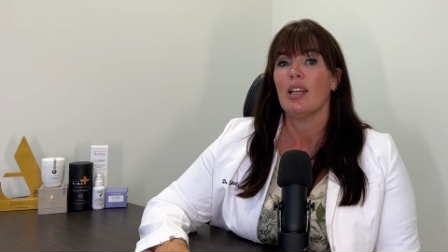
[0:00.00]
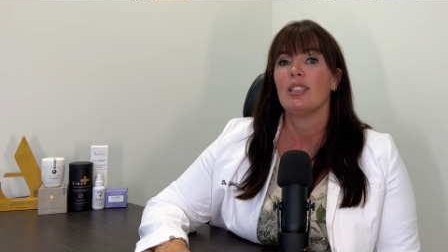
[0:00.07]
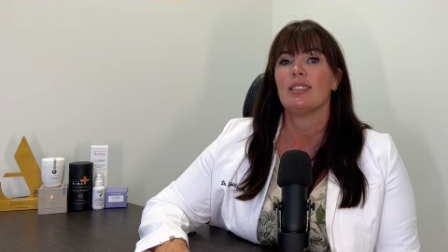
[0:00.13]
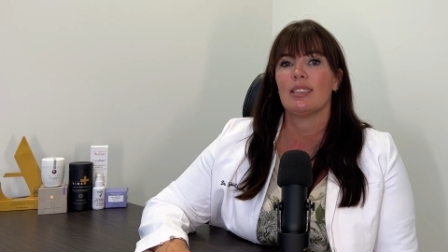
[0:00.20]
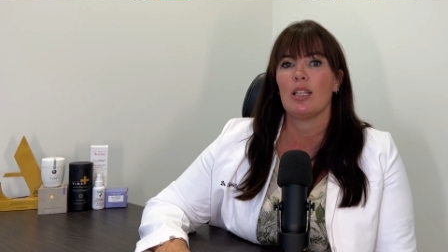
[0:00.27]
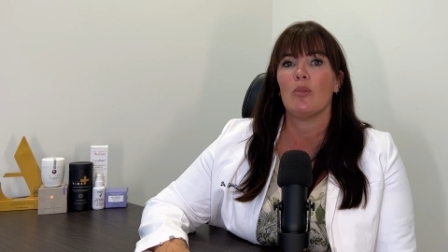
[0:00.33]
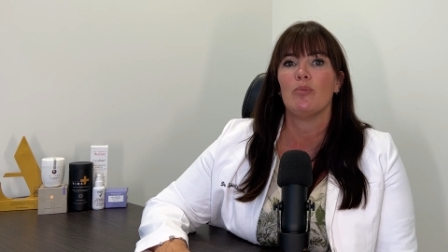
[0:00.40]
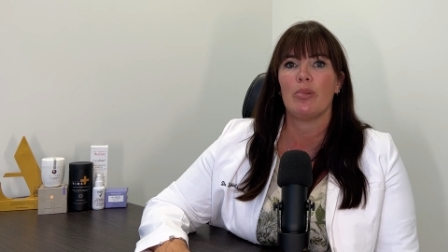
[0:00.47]

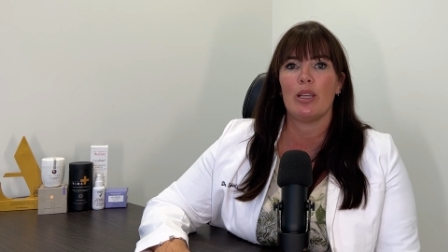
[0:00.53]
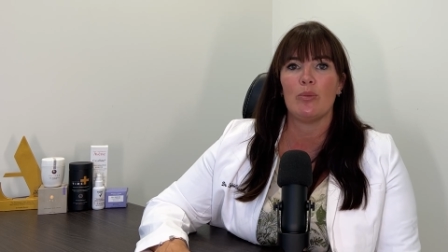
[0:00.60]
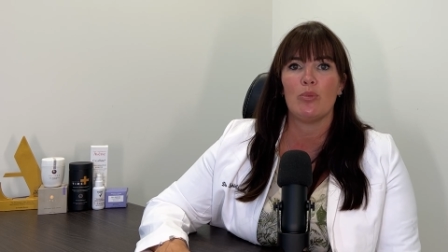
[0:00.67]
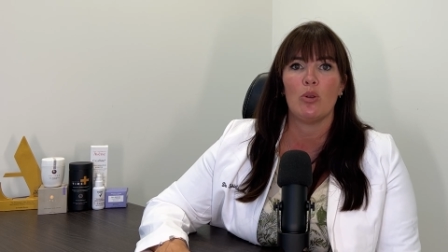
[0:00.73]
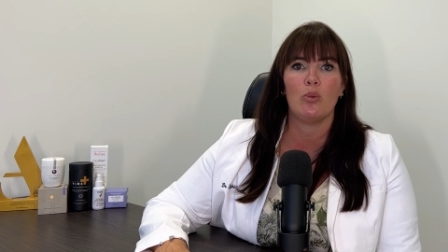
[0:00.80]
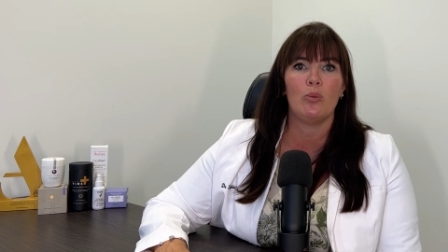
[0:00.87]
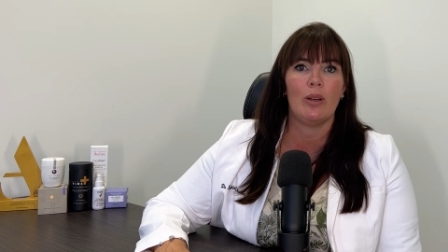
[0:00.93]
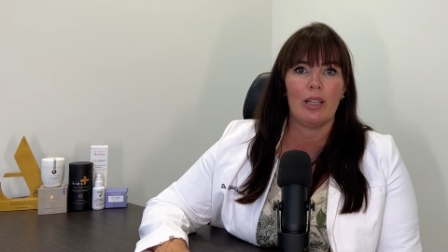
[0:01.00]
some
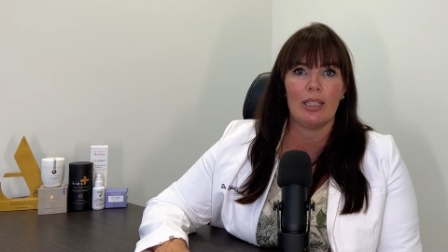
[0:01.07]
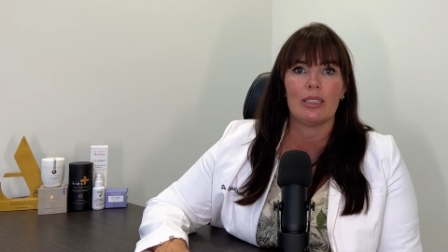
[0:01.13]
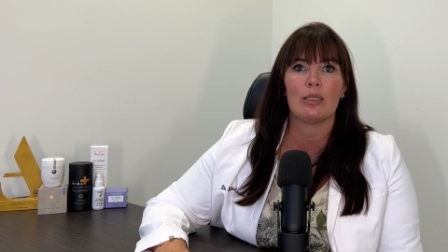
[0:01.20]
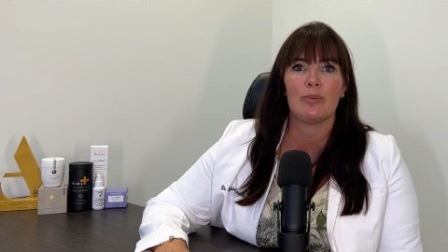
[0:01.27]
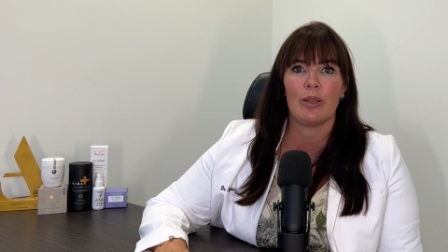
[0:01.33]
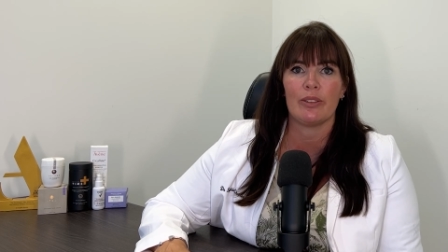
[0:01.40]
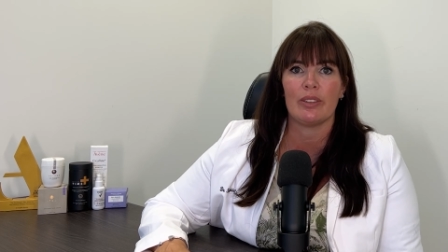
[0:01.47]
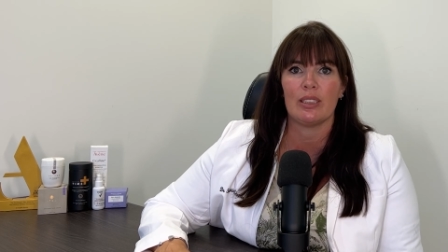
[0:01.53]
people will
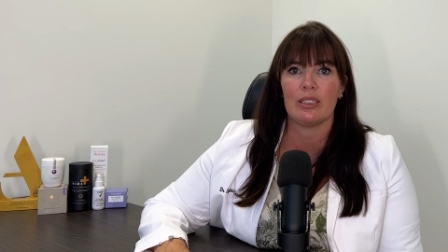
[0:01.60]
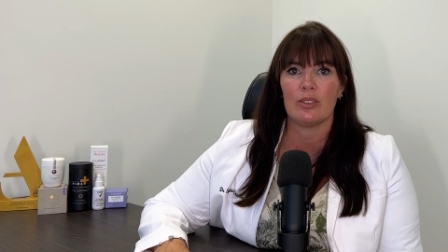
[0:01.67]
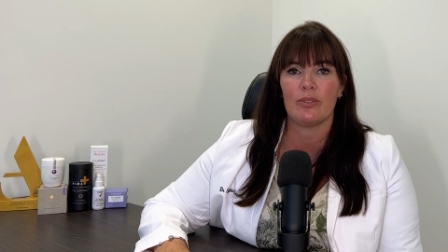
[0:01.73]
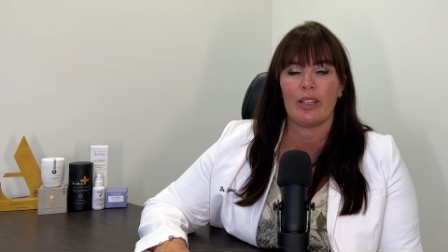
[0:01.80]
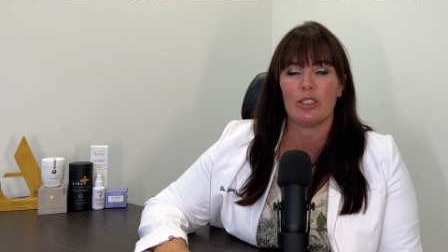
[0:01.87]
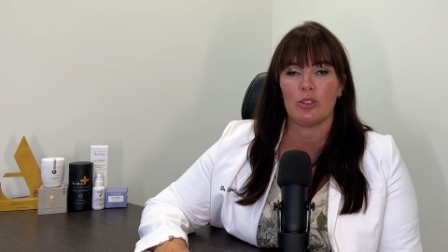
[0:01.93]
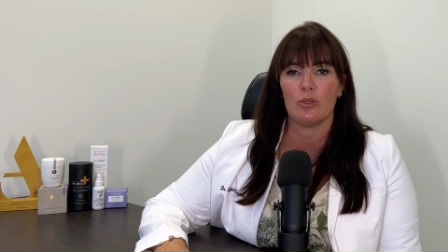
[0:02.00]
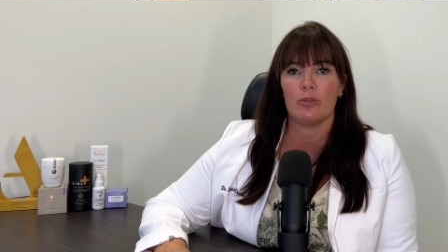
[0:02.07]
experience
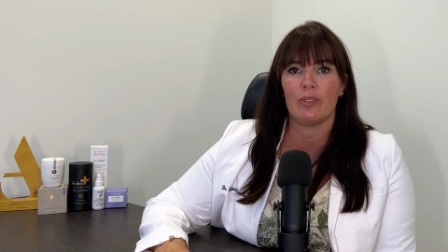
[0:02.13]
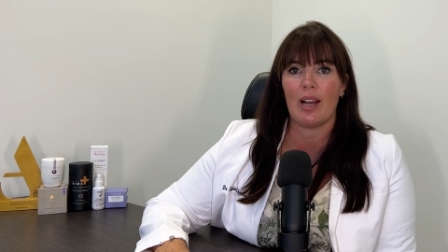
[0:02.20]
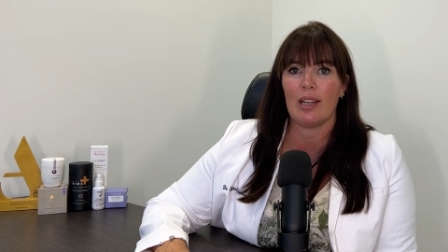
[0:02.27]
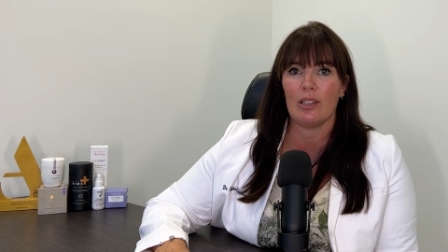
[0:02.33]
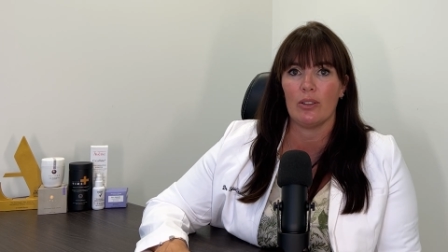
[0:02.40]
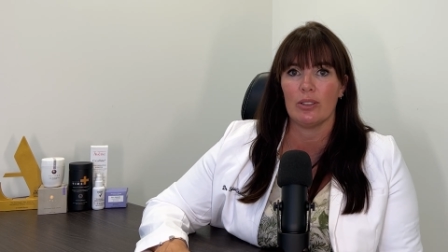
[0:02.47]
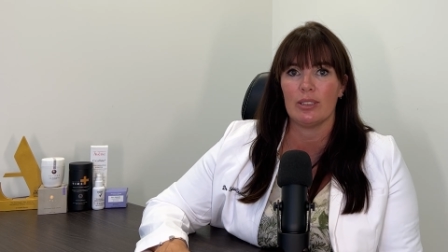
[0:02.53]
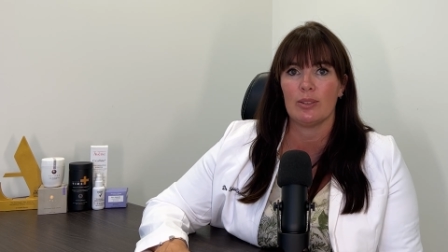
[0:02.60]
facial
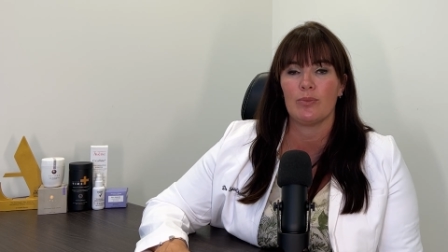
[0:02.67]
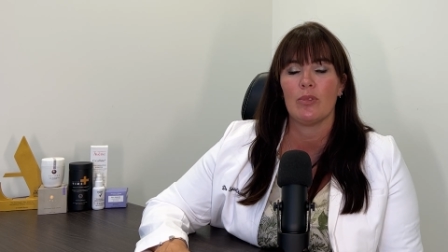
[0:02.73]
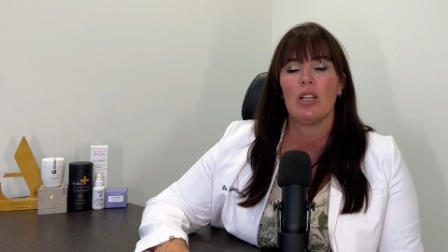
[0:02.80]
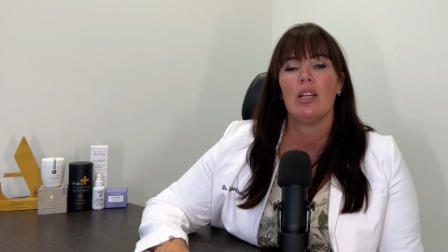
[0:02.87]
fat loss.